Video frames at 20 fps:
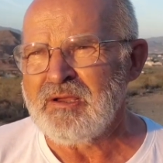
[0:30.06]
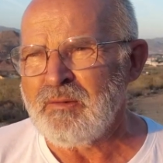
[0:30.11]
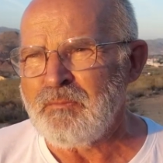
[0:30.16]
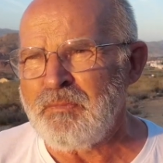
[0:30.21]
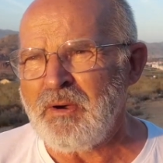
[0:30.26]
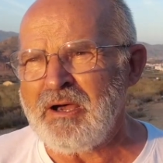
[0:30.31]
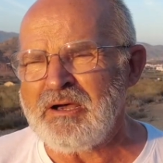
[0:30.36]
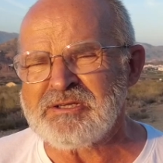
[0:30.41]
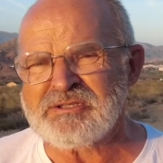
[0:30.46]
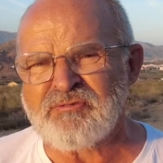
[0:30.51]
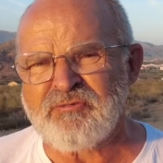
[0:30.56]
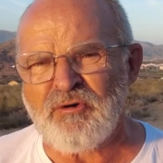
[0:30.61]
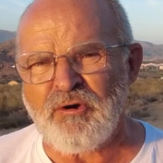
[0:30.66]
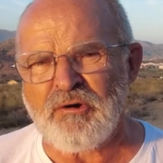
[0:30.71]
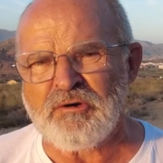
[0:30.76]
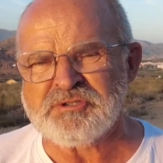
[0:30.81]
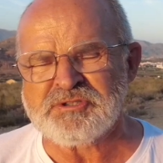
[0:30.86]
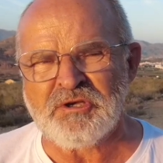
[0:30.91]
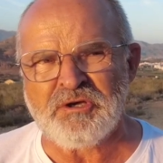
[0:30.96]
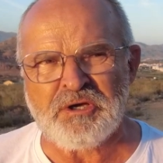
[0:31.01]
But as
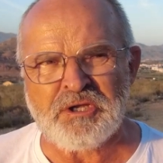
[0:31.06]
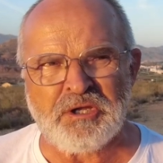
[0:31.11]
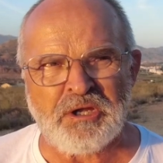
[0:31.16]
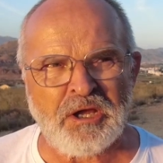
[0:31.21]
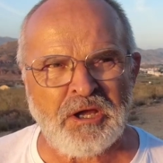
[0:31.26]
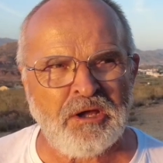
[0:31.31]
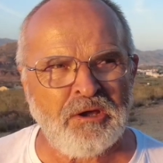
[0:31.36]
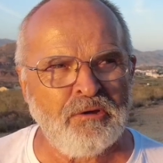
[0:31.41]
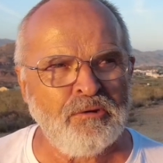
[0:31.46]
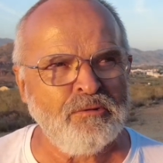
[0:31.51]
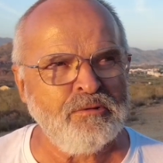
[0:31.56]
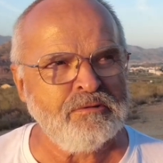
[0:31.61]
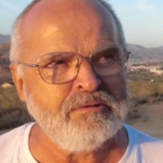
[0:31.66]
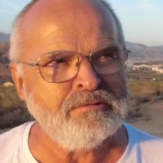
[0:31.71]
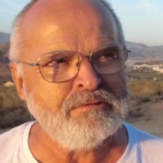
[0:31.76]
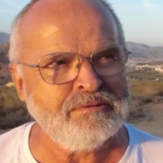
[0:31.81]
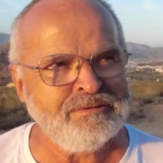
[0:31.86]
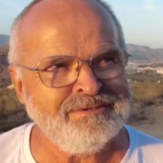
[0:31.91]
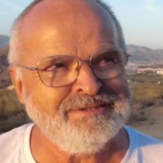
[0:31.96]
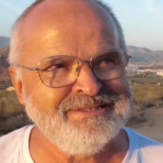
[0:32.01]
far as I know,
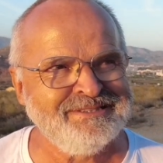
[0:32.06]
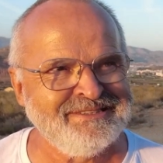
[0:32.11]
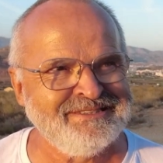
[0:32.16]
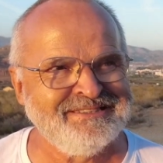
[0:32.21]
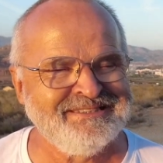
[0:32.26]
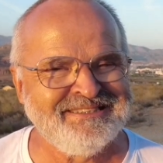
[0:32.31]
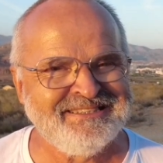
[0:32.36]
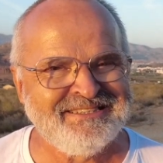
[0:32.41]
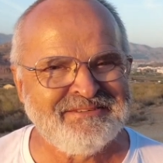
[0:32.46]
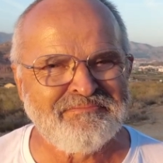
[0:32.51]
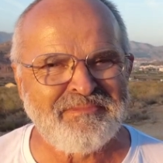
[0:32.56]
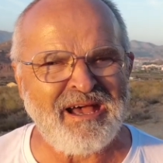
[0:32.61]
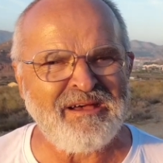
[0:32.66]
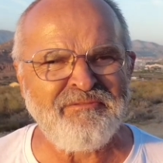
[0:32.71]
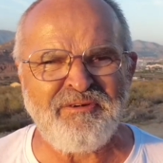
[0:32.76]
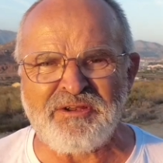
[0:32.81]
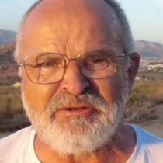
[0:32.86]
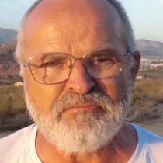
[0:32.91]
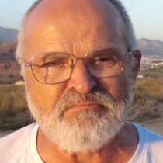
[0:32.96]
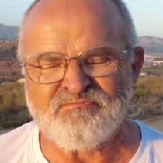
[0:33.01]

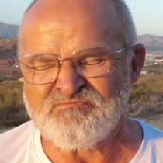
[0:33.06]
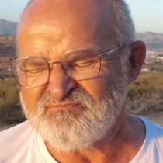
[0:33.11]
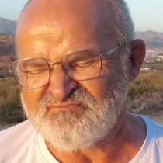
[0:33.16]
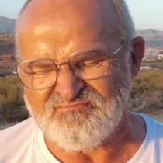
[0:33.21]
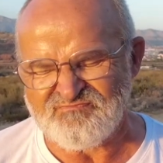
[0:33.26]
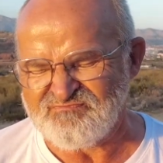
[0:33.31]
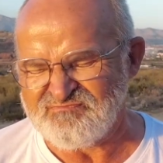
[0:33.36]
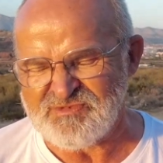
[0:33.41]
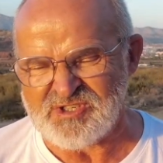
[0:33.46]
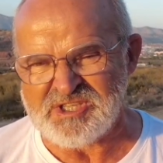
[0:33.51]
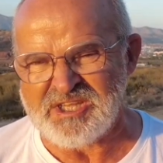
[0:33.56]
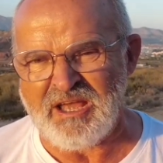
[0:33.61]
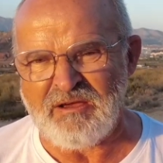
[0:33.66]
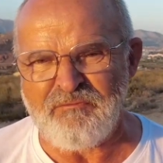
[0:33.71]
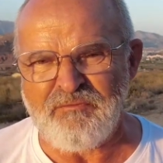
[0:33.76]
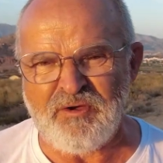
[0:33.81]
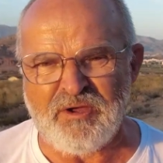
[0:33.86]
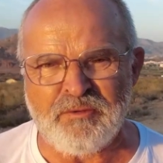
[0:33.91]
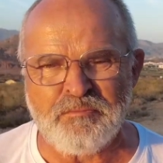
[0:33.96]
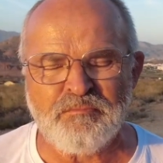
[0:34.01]
Mavic, there's
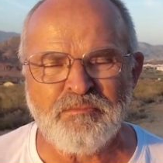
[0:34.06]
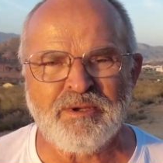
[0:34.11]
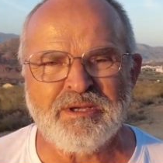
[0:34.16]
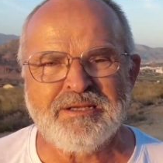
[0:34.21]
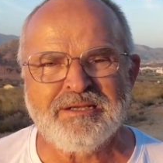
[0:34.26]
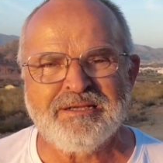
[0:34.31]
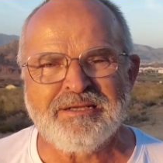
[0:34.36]
nothing.